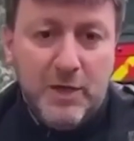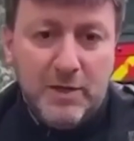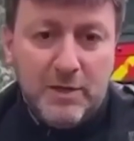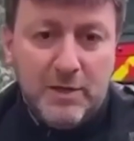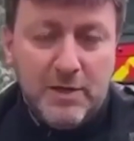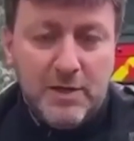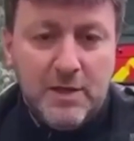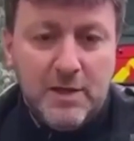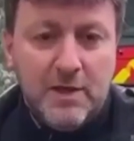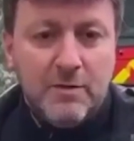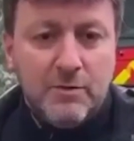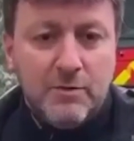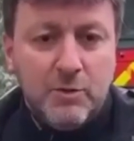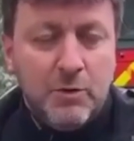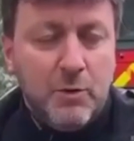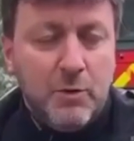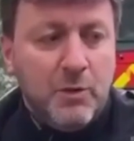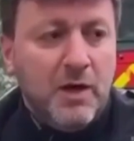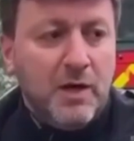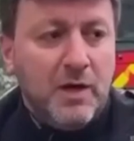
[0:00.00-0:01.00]
The enemy
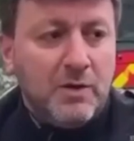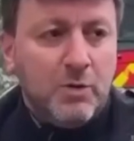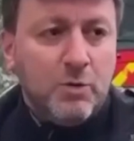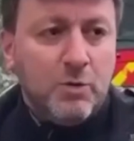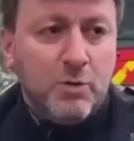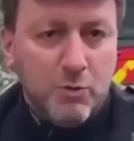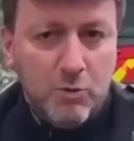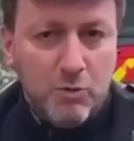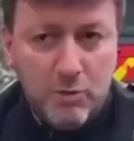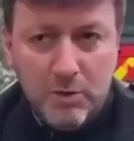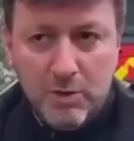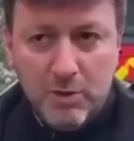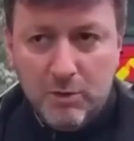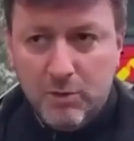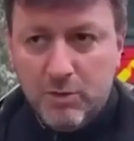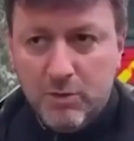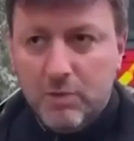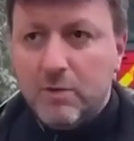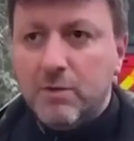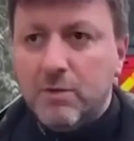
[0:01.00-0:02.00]
is terrorizing a
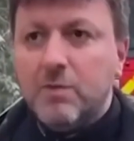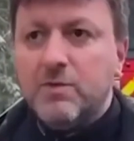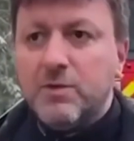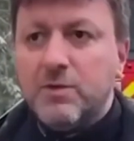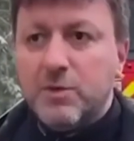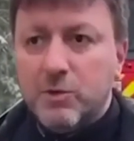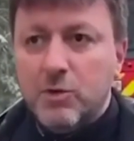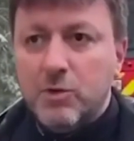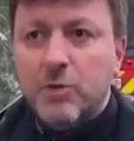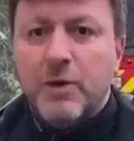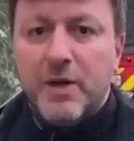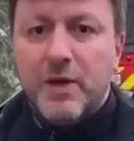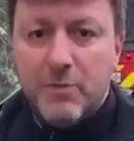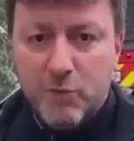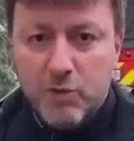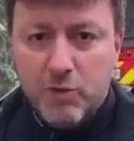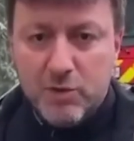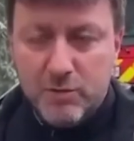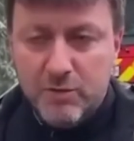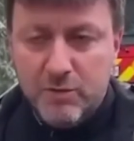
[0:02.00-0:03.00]
peaceful
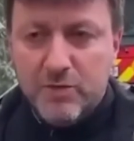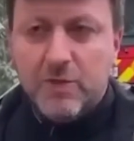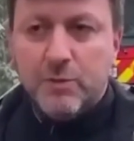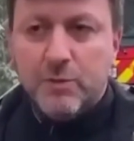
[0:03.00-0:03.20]
population.